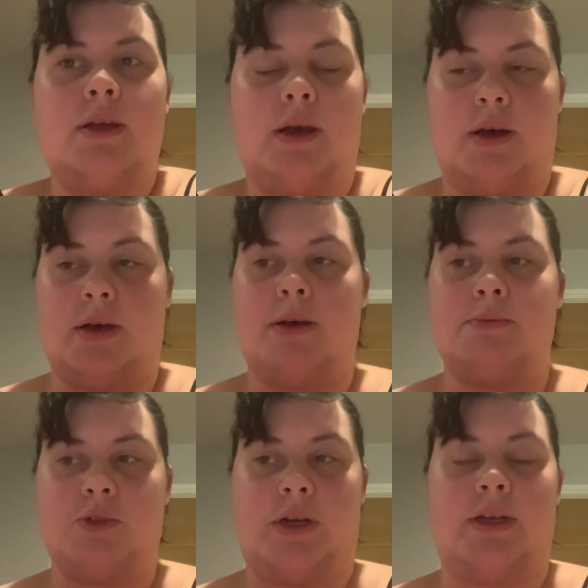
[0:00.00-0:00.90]

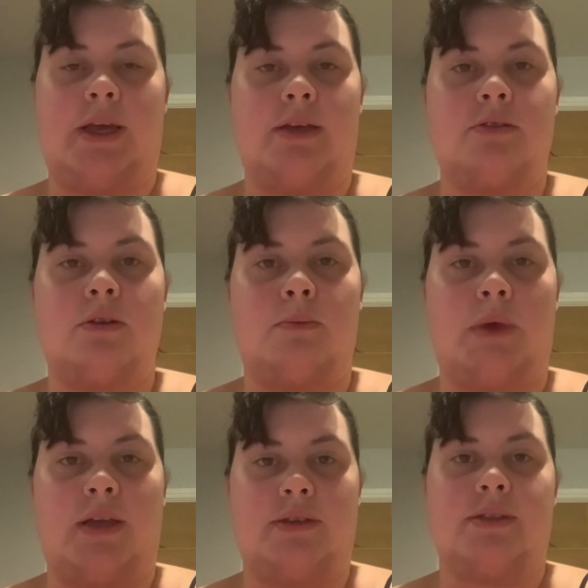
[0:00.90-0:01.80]
um, trying to get some
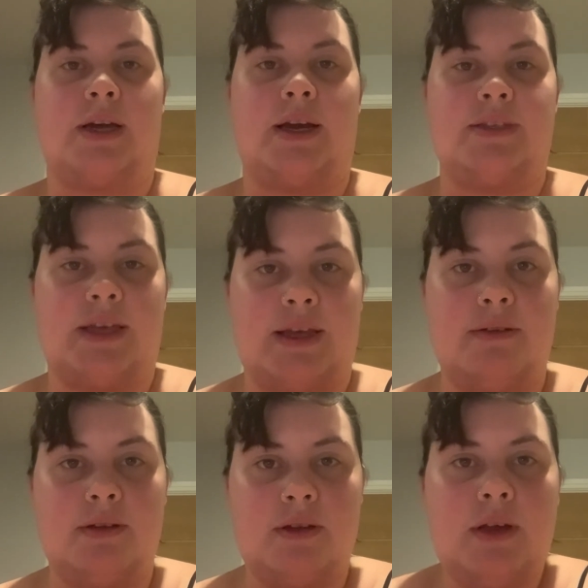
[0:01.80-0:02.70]
exercise in.